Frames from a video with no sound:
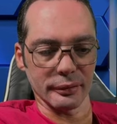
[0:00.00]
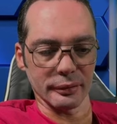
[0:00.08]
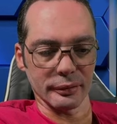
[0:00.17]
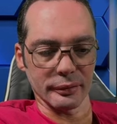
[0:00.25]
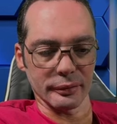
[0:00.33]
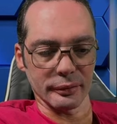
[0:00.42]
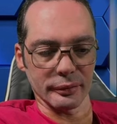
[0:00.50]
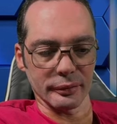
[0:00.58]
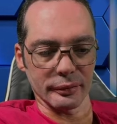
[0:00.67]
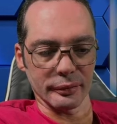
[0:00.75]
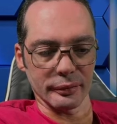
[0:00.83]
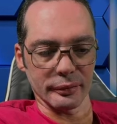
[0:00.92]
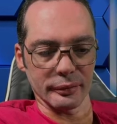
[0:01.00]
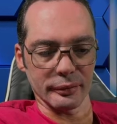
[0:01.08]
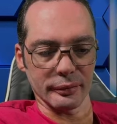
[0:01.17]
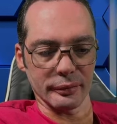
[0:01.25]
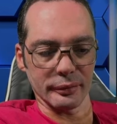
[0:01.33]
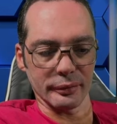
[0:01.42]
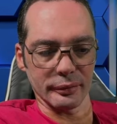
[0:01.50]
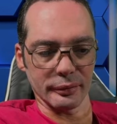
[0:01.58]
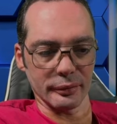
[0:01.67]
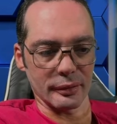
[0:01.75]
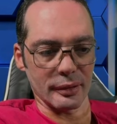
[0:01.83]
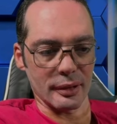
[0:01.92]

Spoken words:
(no one is talking)